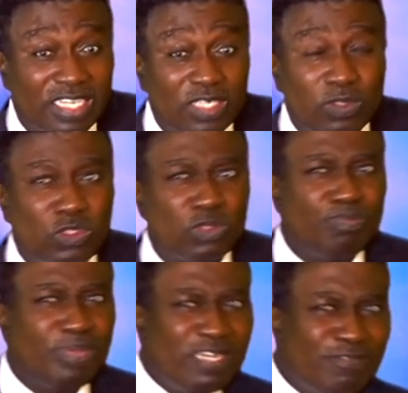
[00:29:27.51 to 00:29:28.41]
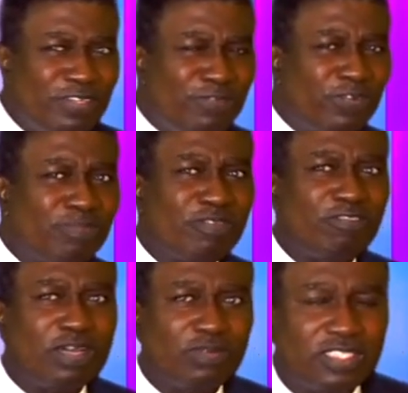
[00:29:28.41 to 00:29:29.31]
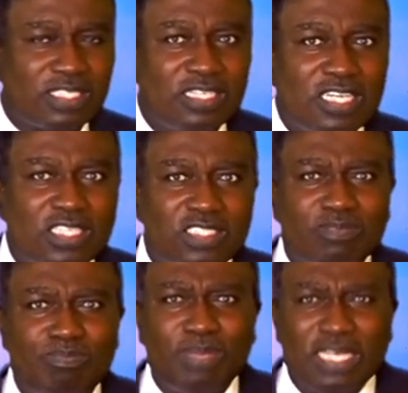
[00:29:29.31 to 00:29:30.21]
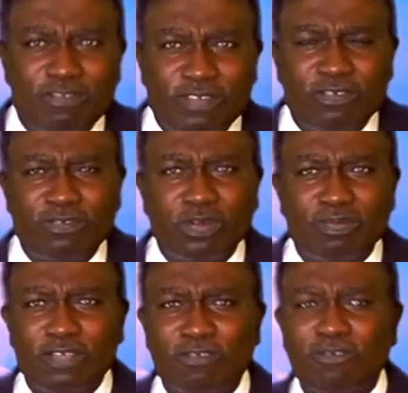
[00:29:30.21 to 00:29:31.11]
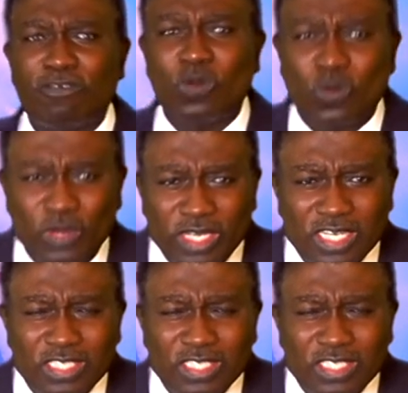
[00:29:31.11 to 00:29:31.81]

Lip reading: You know, to benefit from the fountain, to benefit from the flow,